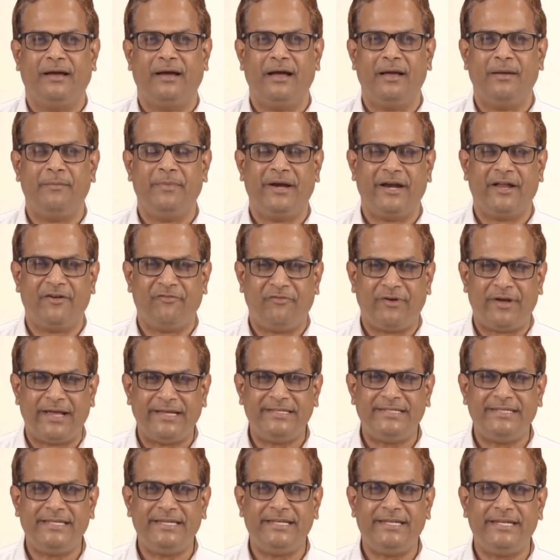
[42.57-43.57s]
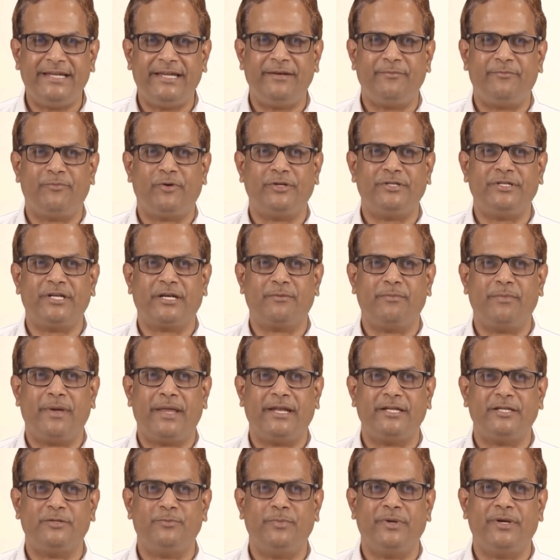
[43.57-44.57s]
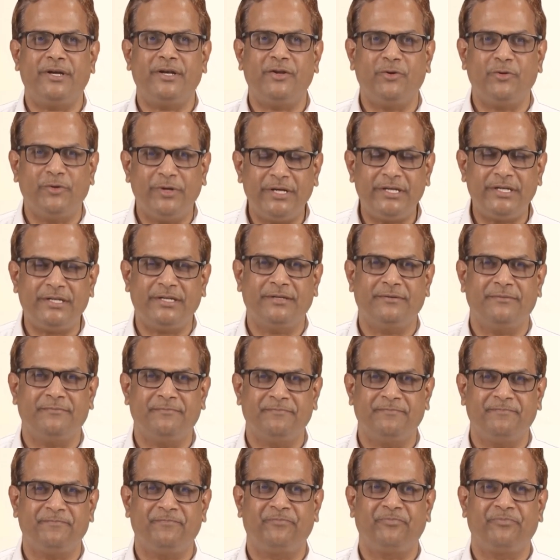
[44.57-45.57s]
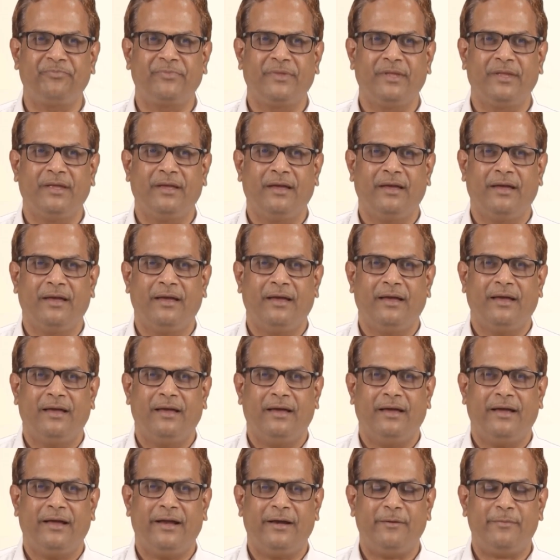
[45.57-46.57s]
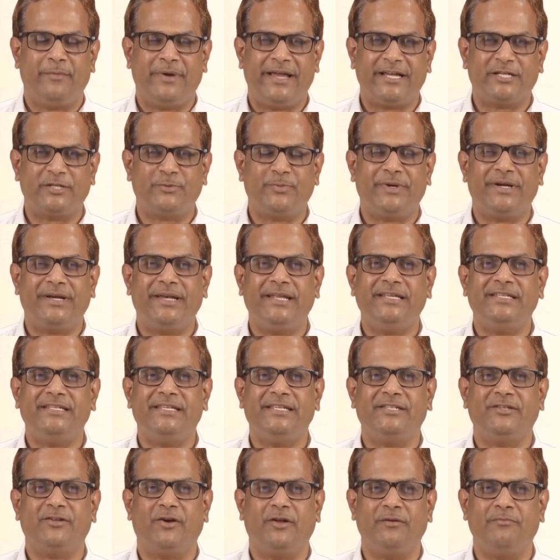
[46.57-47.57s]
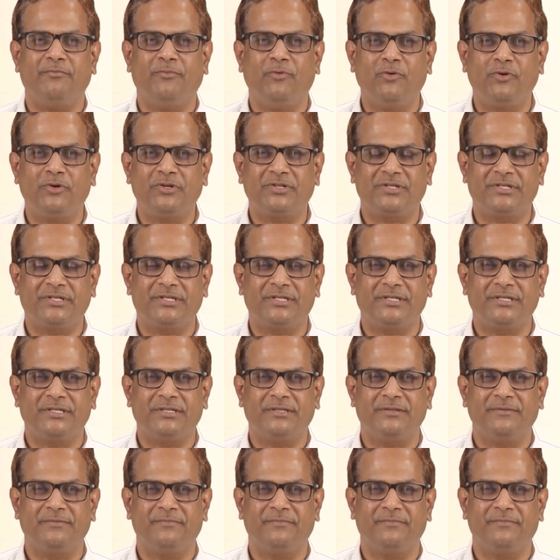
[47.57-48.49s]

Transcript: I am head of ICT and Project Management Unit, and my expertise is on MOOCs,